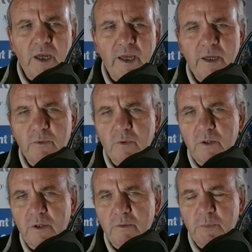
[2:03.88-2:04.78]

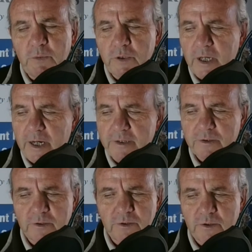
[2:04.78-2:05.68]
And people
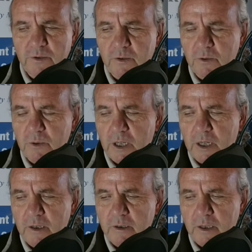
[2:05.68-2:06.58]
ask,
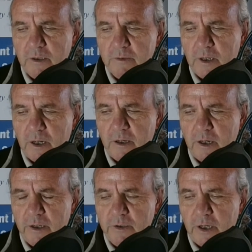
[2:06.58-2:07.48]

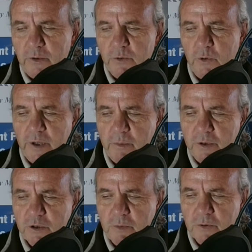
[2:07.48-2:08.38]
I don't know that
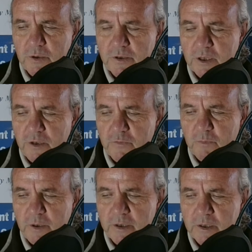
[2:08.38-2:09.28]
much about this stuff,
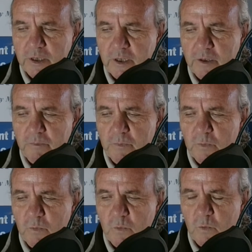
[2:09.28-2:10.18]
but
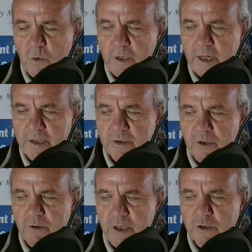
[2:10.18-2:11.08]
we asked
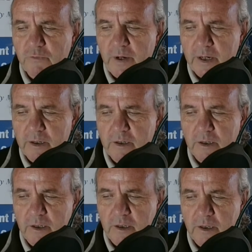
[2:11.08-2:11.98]
our HVAC
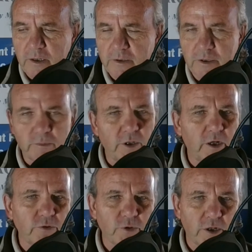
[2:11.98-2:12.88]

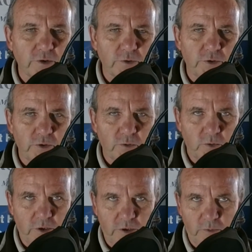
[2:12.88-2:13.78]

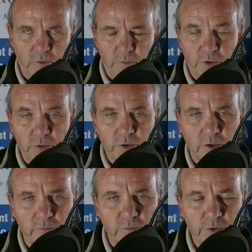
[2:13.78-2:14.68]
subcontractor. We've been using
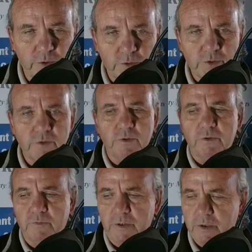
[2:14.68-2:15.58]
him for years. He's
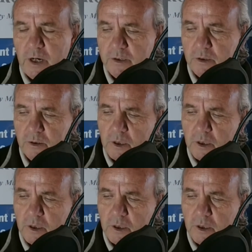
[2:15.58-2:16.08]
fantastic,